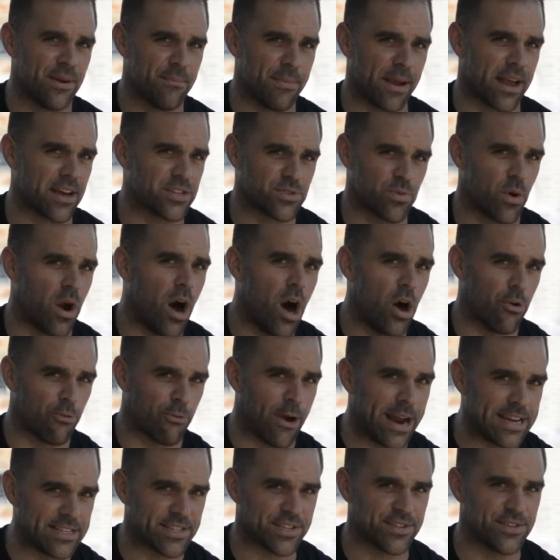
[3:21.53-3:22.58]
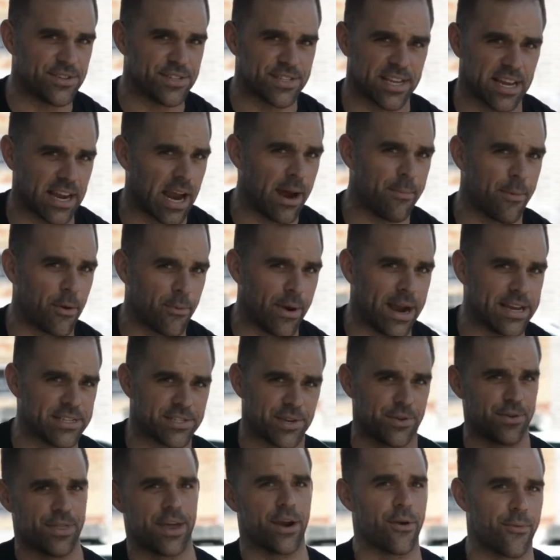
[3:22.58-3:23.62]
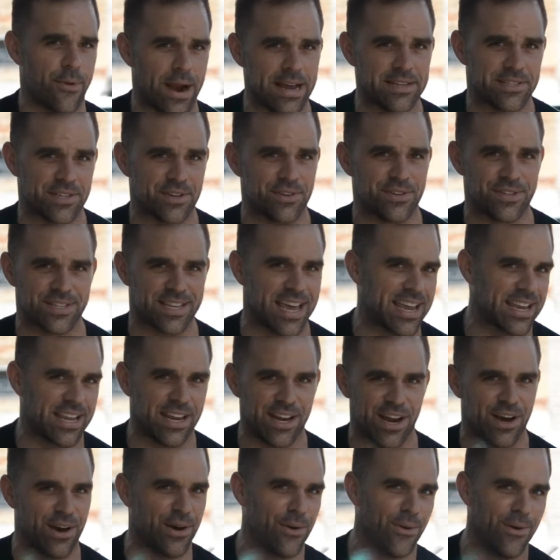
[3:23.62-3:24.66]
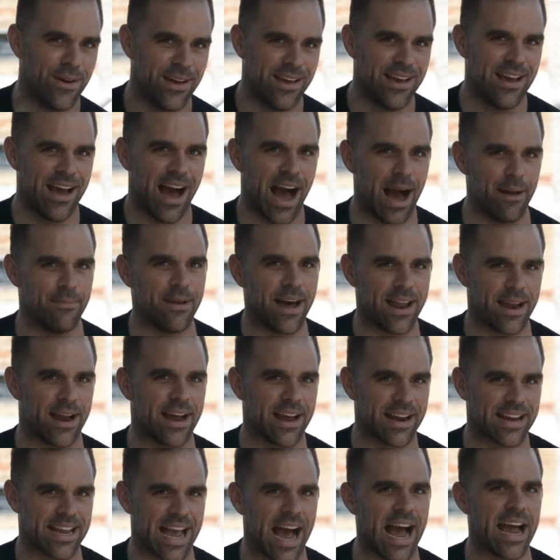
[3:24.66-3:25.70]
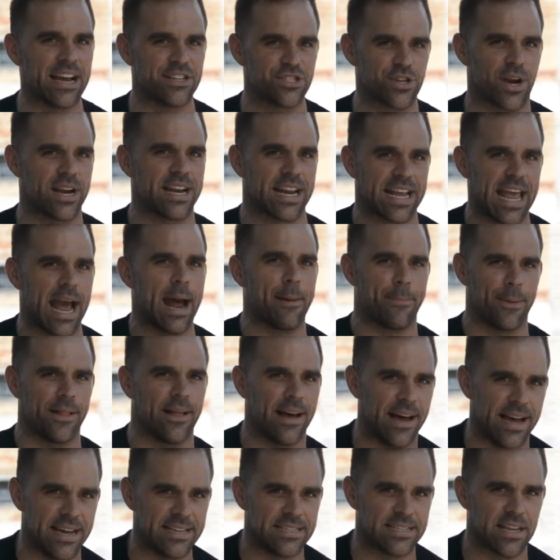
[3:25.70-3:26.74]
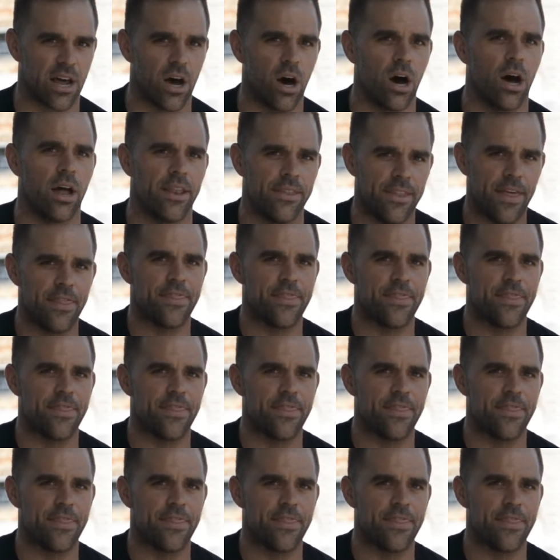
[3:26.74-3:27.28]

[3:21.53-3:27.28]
Because we're all ricers, like I'm a ricer, they're ricers, I'm not a guy trying to capitalize on